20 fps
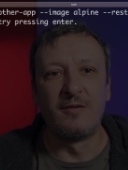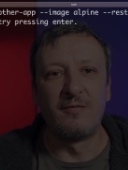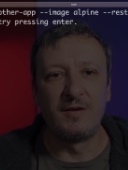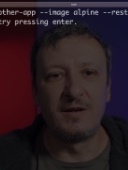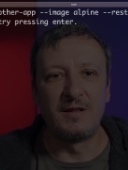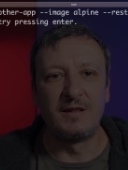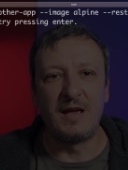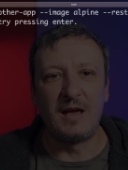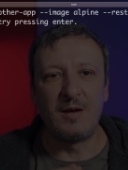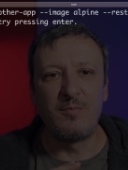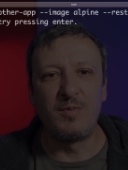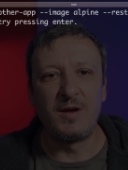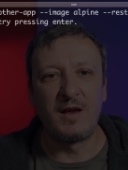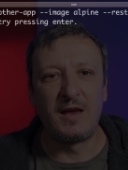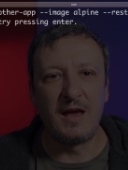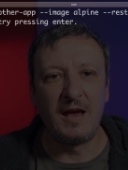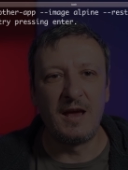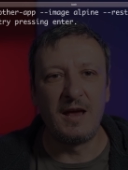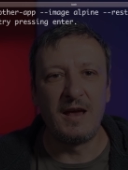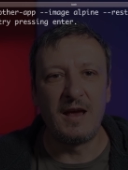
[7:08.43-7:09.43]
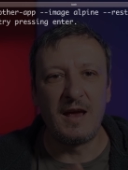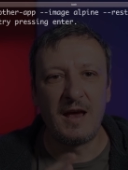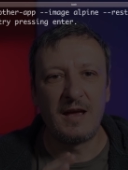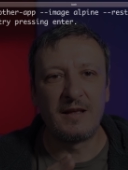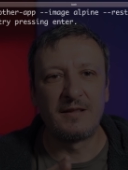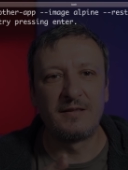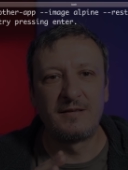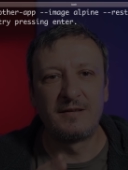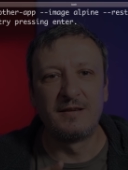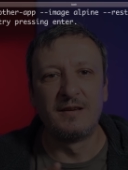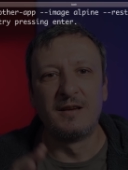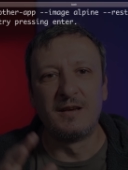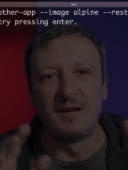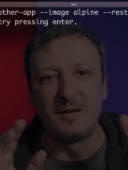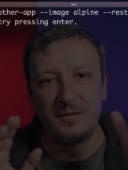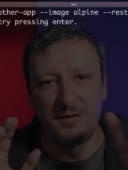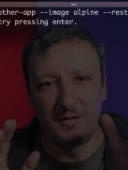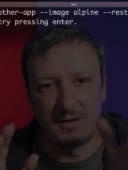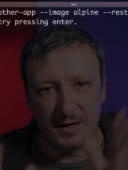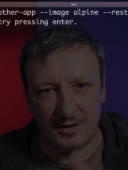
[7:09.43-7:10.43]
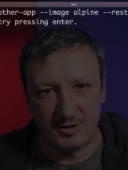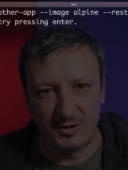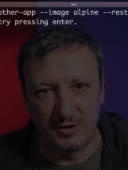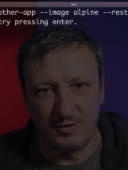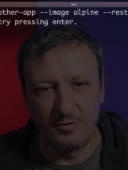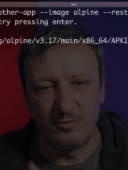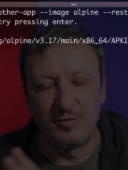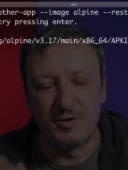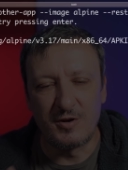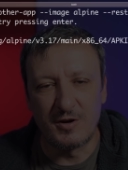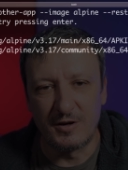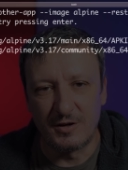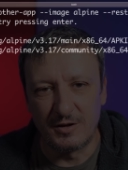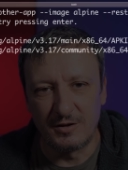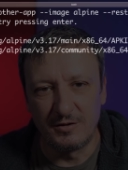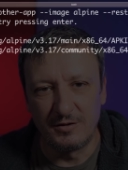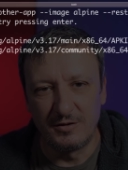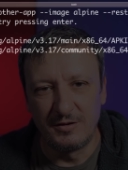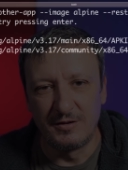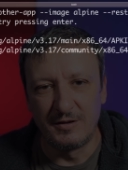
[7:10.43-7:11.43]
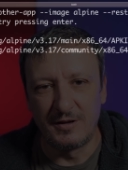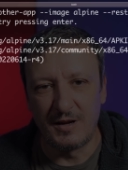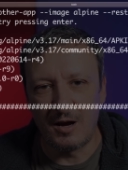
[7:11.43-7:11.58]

with apk add dash u curl.